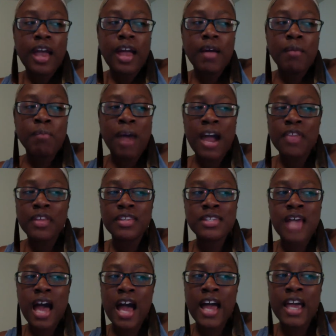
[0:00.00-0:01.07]
by the
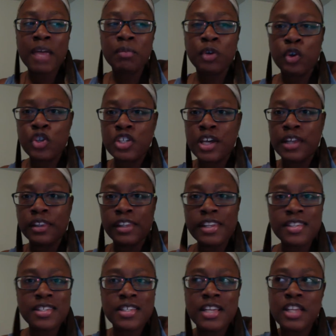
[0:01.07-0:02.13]
time you're done
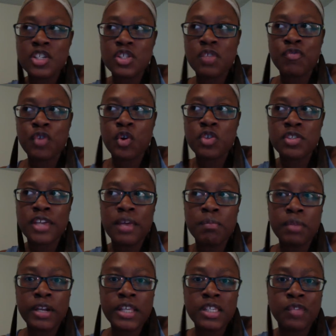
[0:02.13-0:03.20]
listening to the first 10
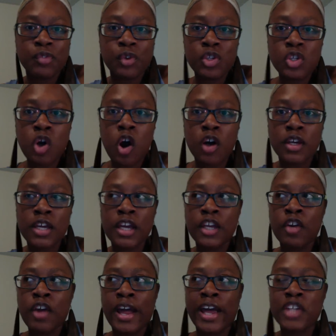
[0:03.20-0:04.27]
minutes of her talking,
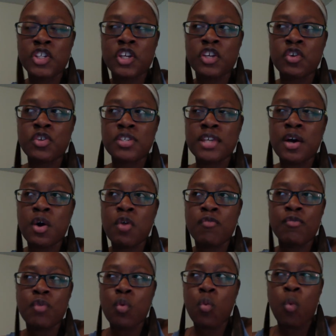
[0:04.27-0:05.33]
you're asking
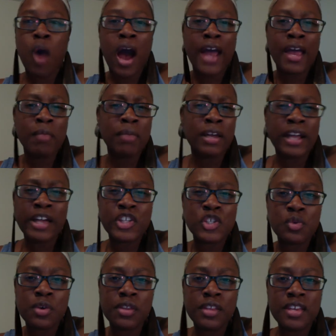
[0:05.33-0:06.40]
yourself, why am I not
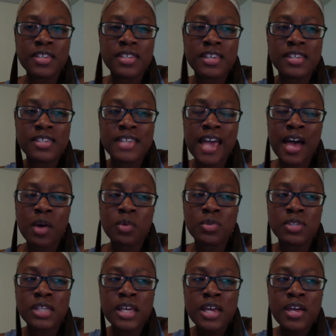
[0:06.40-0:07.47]
doing this? This
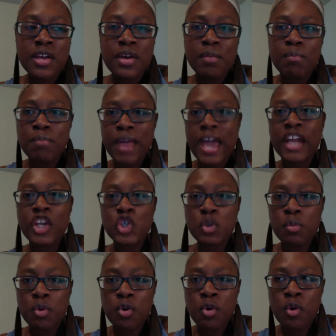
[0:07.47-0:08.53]
sounds
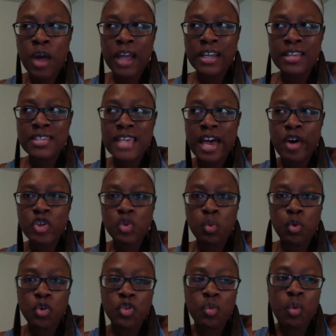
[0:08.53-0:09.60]
manageable and it sounds
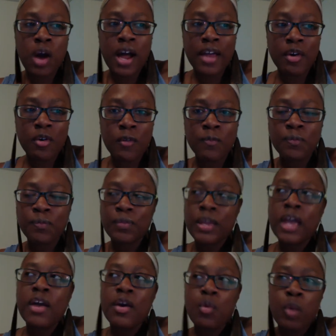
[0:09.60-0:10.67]
worthwhile.
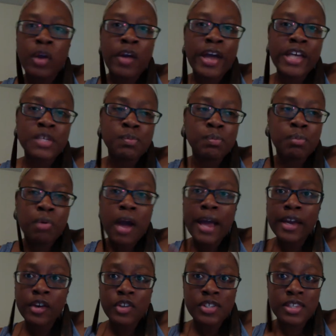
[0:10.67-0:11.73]
Whereas
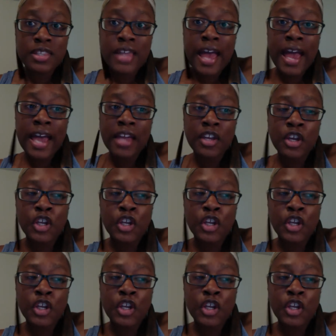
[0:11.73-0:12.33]
prior to that,